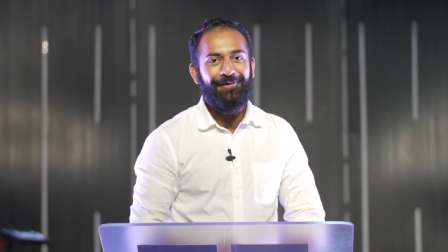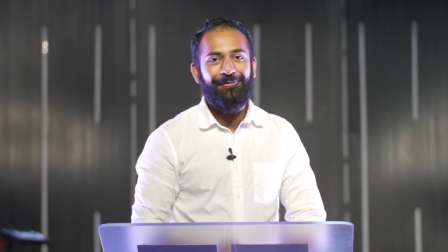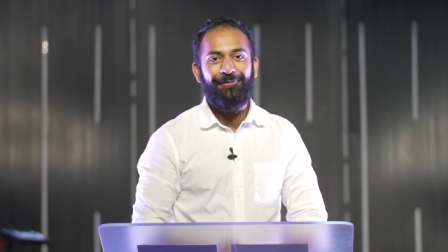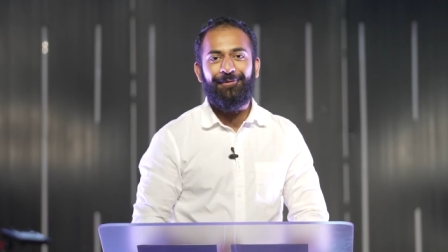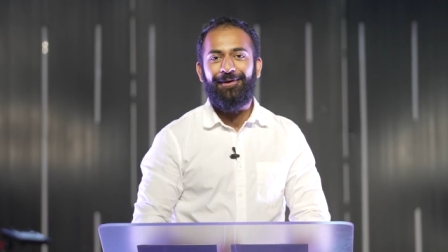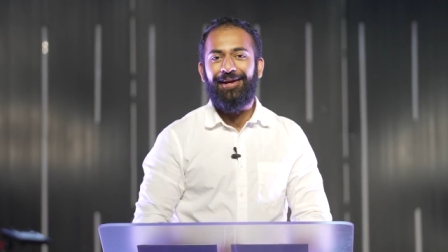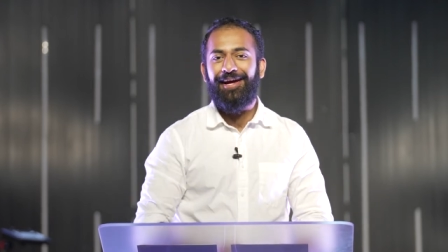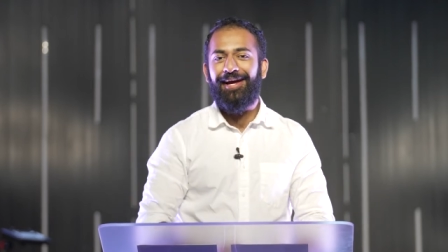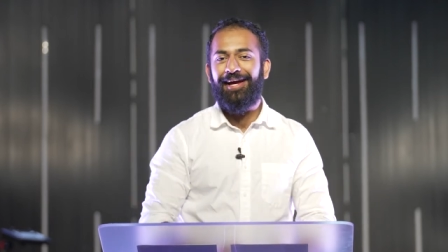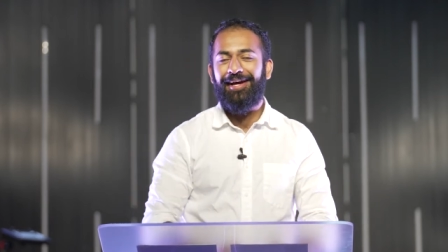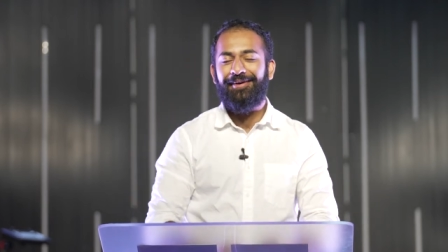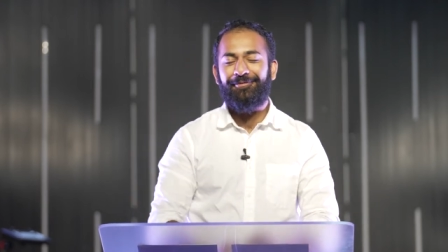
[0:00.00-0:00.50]

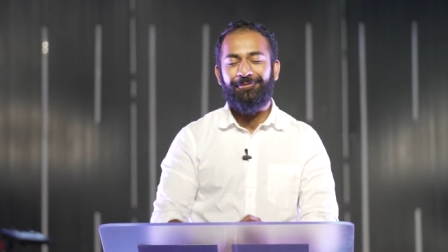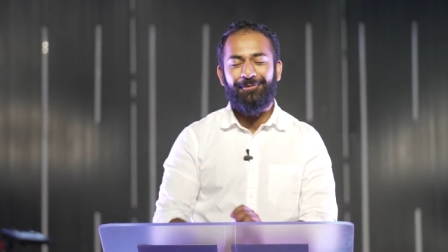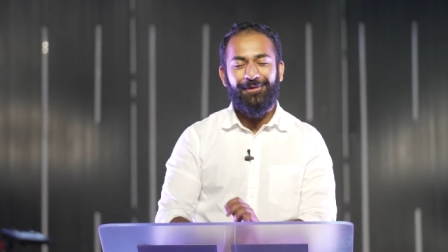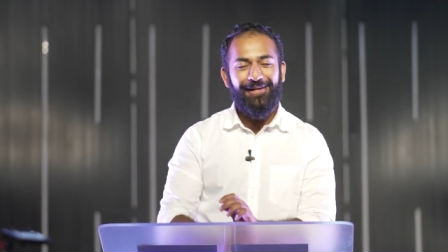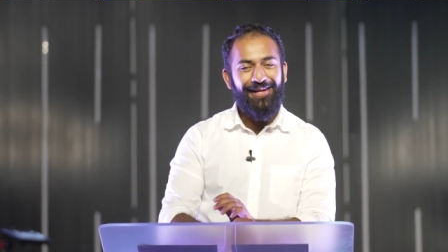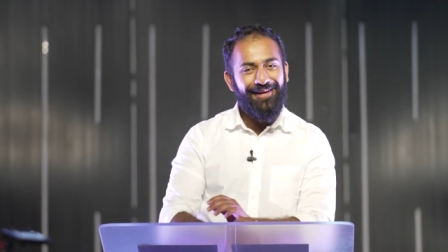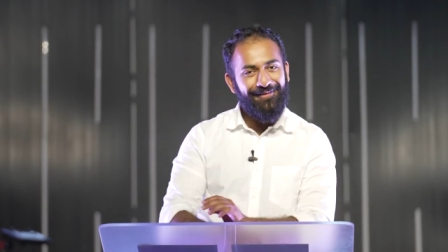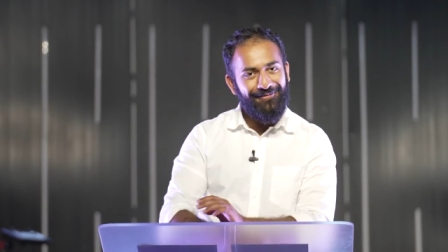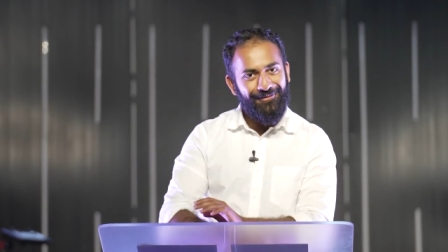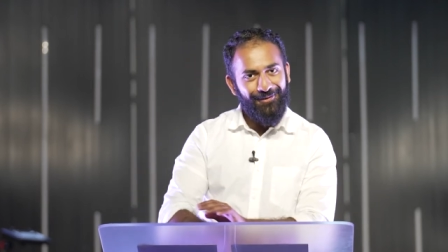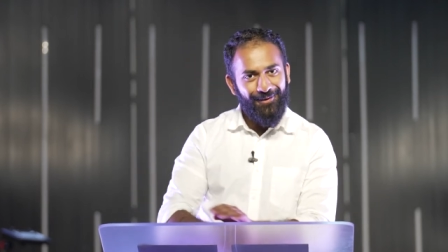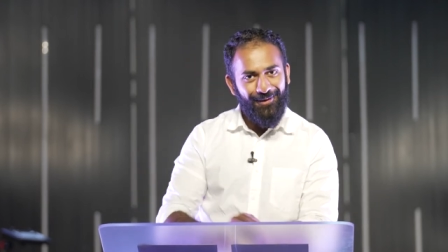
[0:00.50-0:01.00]
We have, we
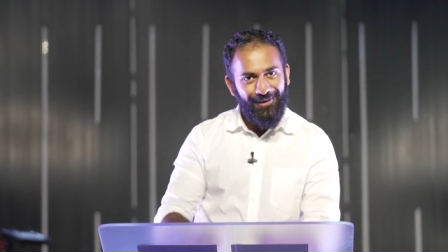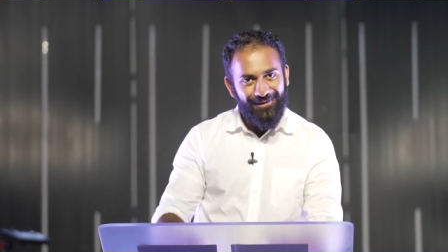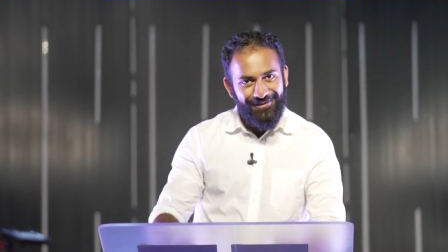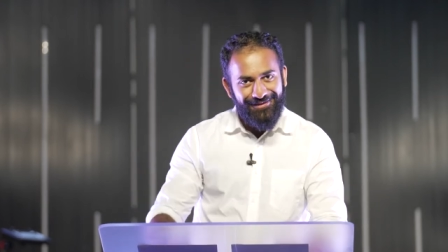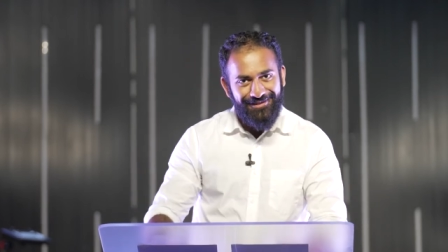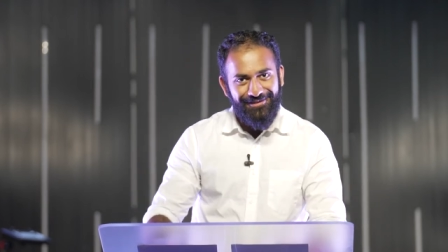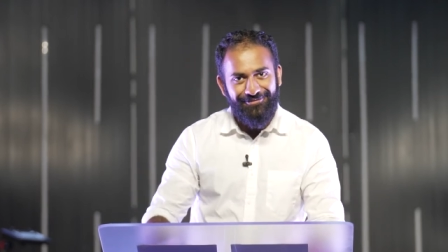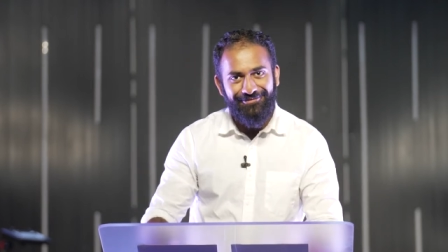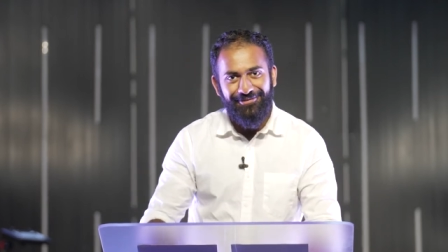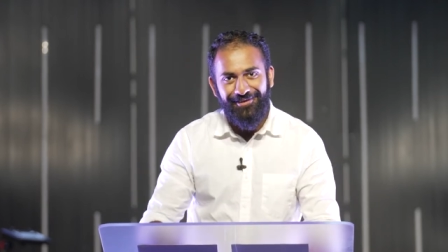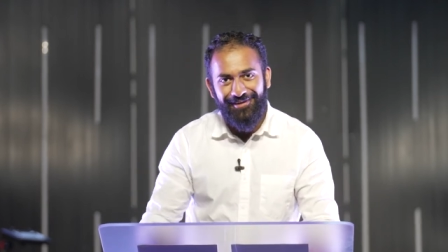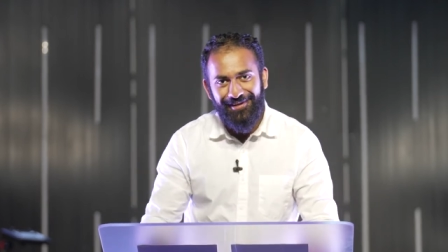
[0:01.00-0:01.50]
have lots
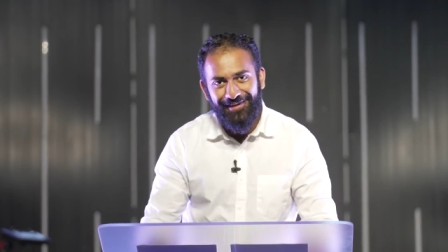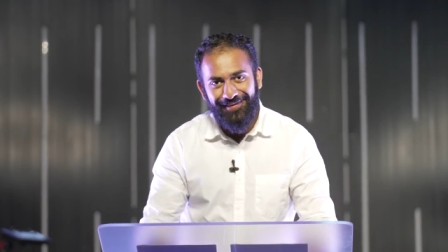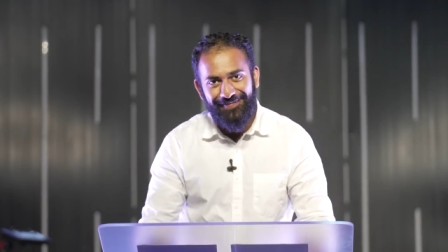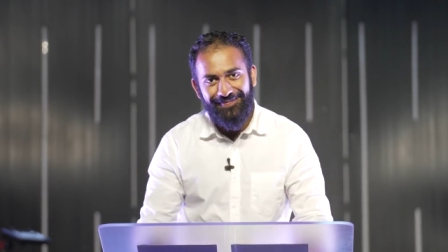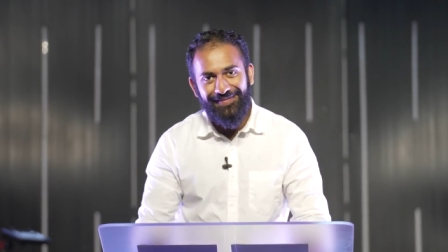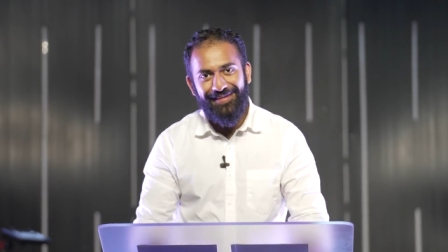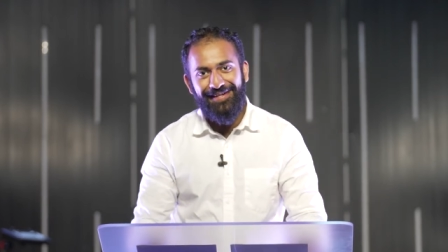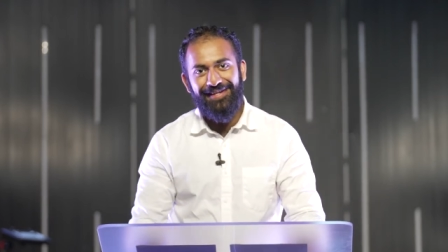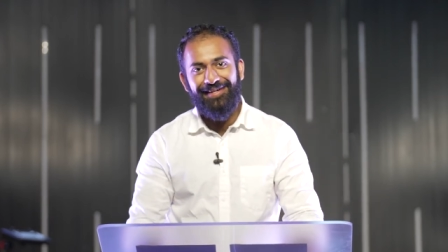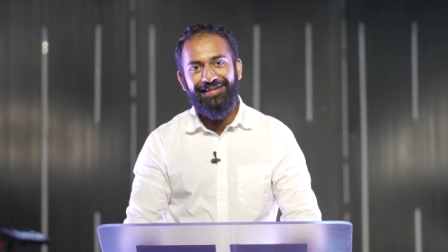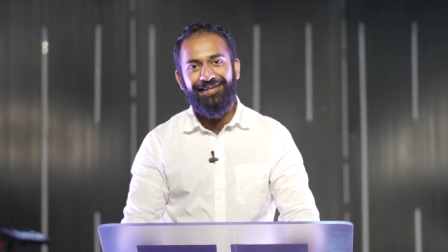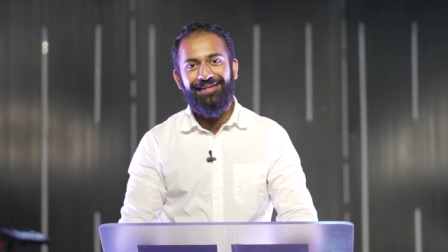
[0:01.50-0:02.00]
of fun
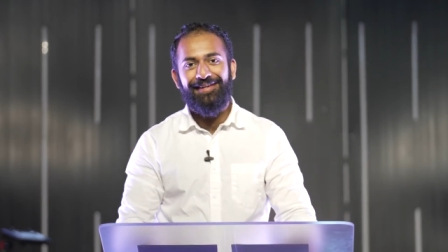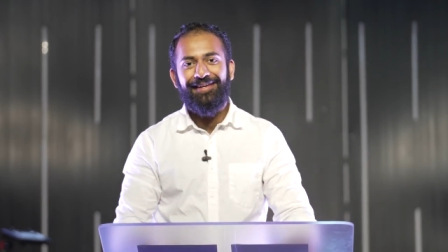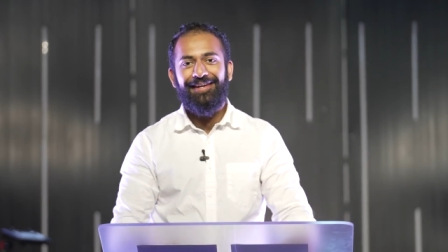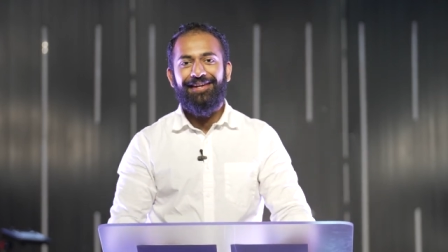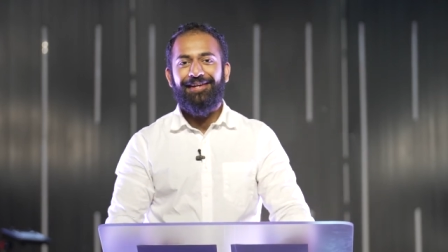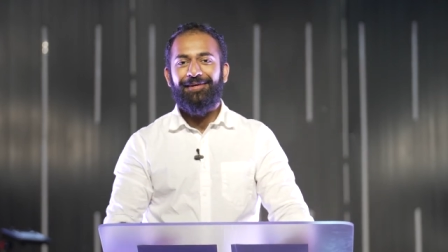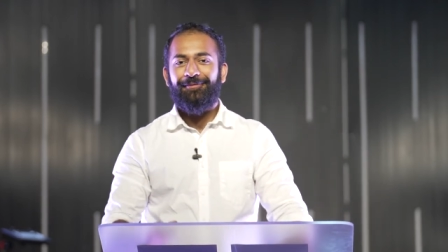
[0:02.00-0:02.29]
up there.